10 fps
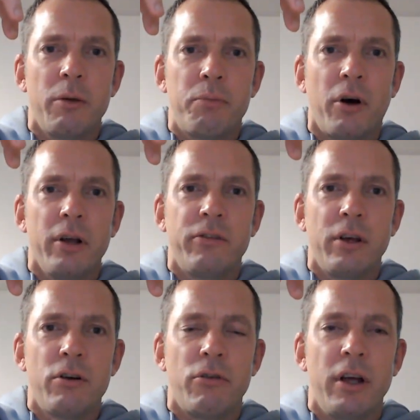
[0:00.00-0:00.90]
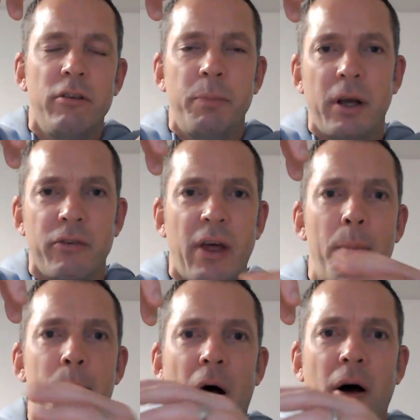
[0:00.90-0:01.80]
price increase, because
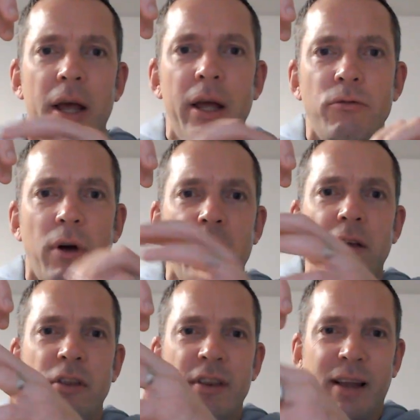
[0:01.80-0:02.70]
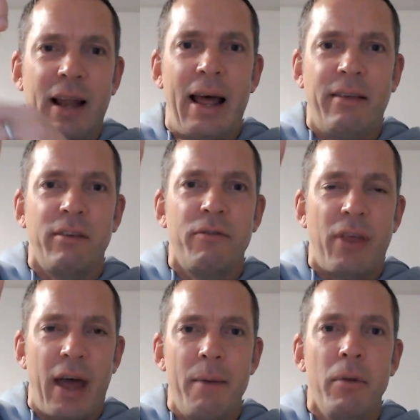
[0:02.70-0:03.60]
they're buying, right? So there's less of
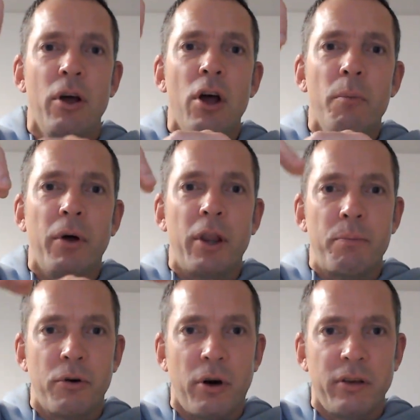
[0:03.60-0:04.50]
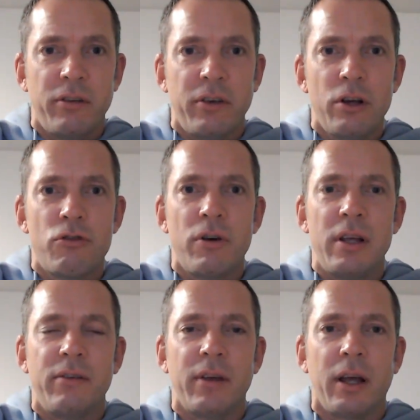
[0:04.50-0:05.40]
them, but the price is
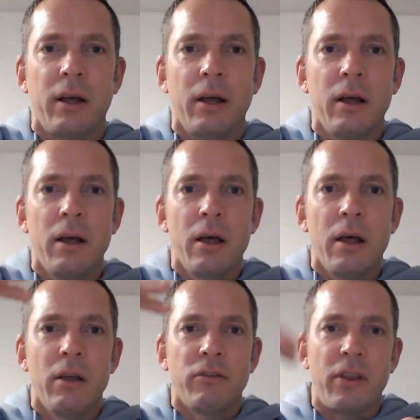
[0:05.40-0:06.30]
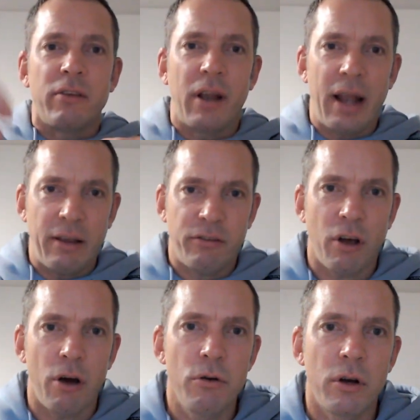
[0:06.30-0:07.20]
increasing. So there's less
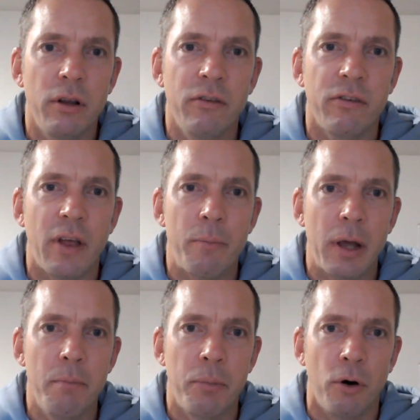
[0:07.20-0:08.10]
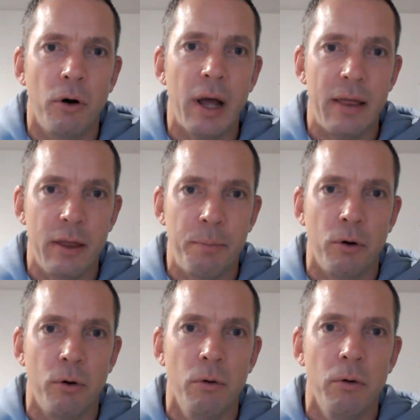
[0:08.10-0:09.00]
tokens as they're being bought in the
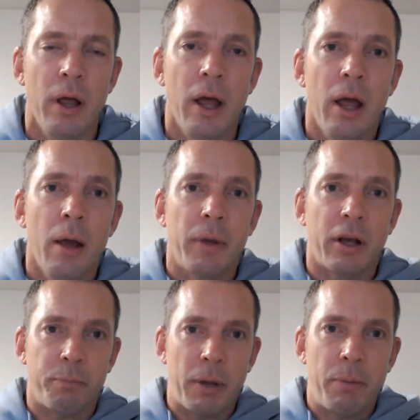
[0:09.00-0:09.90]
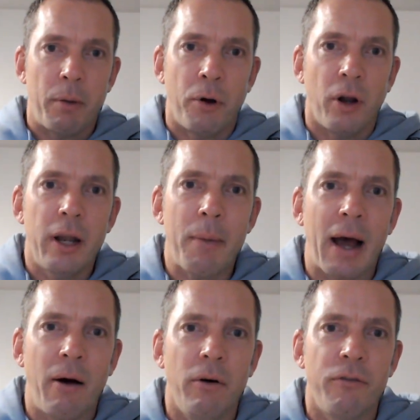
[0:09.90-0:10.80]
pool, because people are pulling them
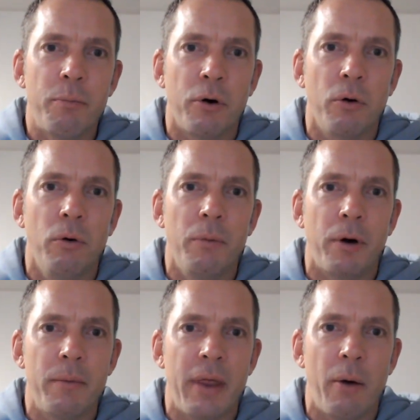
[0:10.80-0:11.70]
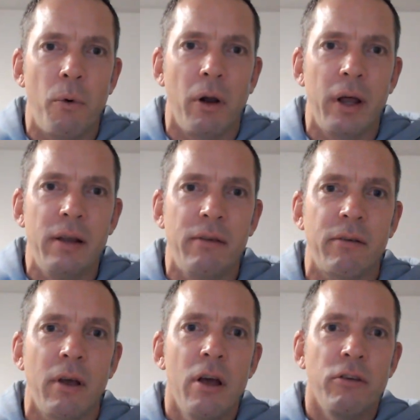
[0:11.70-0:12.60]
out of the pool and putting them in their
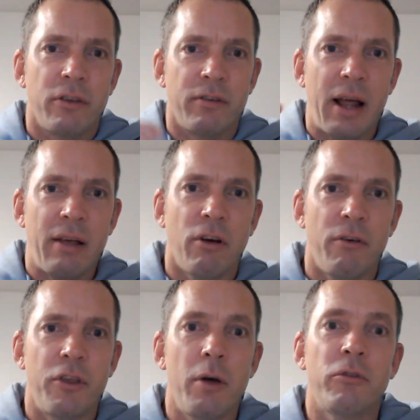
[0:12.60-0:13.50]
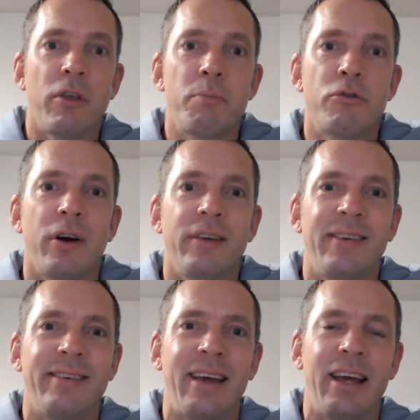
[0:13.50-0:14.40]
wallets. So there's less of them, so the
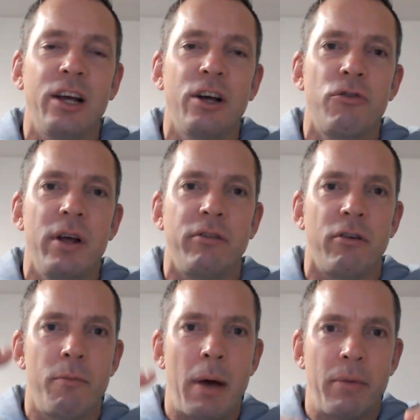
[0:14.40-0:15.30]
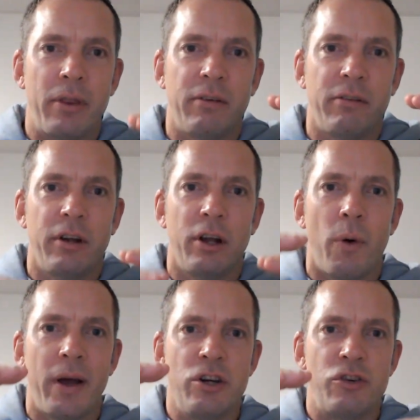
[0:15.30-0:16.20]
price is increasing. Remember, this is an
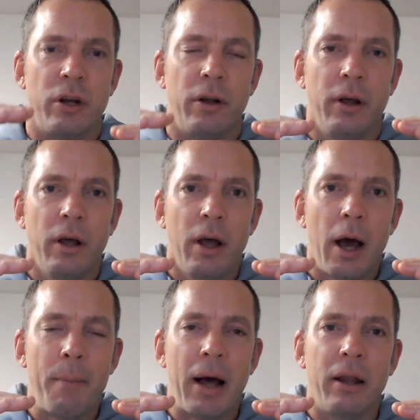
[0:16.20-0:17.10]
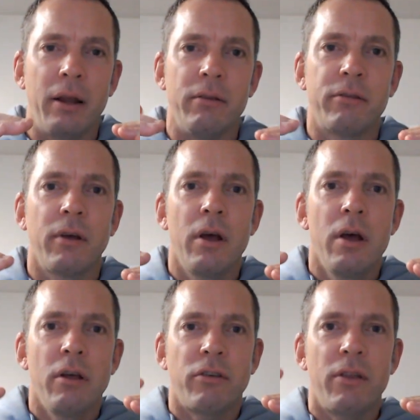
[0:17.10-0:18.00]
equation, a balance.
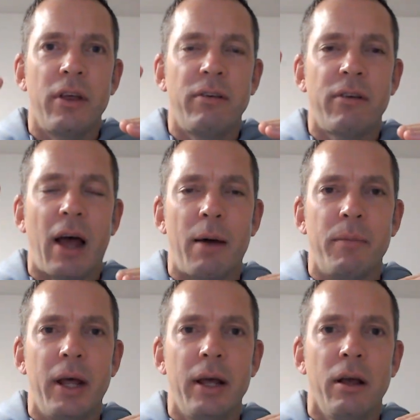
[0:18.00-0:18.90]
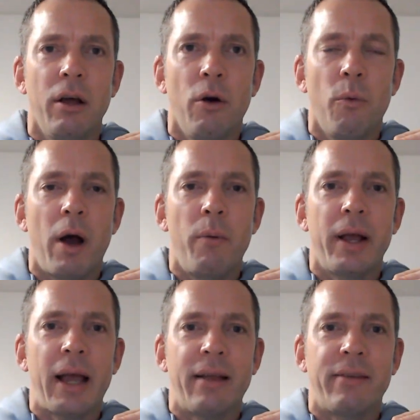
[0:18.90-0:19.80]
So this is happening where
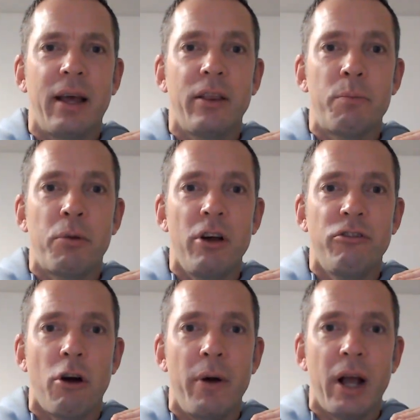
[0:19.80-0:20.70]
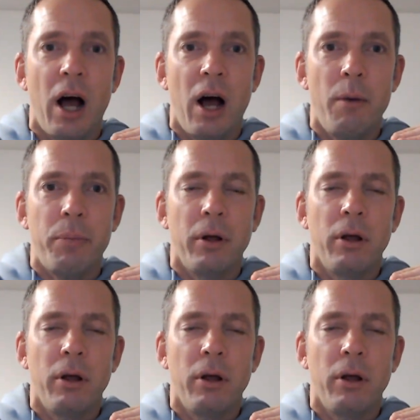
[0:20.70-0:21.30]
we're getting the price going up,